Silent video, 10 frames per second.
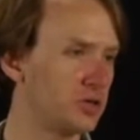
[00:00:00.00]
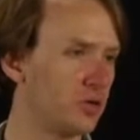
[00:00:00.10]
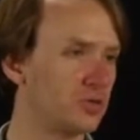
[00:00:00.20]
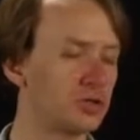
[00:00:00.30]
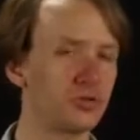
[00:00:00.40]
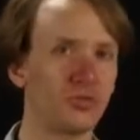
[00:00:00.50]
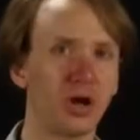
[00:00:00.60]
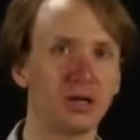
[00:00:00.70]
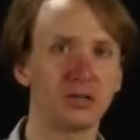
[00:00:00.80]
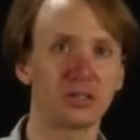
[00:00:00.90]
over to the
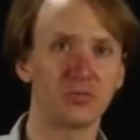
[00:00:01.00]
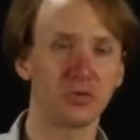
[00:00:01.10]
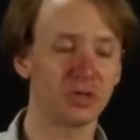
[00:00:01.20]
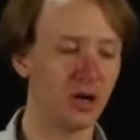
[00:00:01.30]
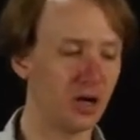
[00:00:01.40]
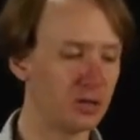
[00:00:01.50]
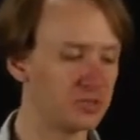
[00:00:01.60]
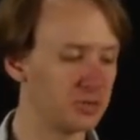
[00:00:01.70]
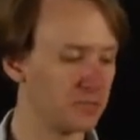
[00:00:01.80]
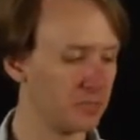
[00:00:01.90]
right several times,